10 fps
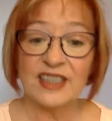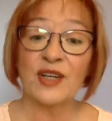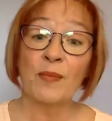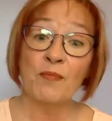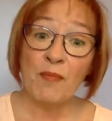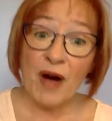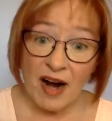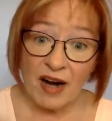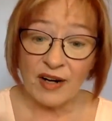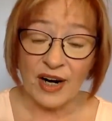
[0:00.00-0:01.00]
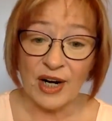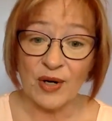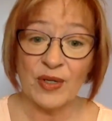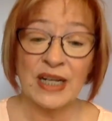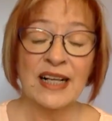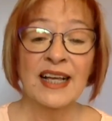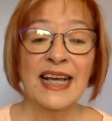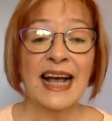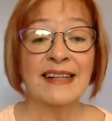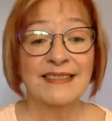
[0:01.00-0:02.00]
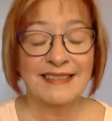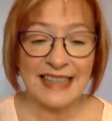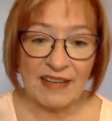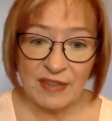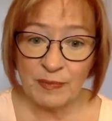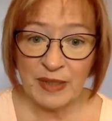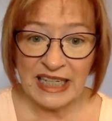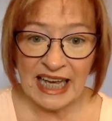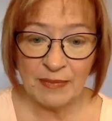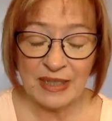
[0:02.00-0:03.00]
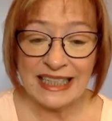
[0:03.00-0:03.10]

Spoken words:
Tomorrow at 7 p.m.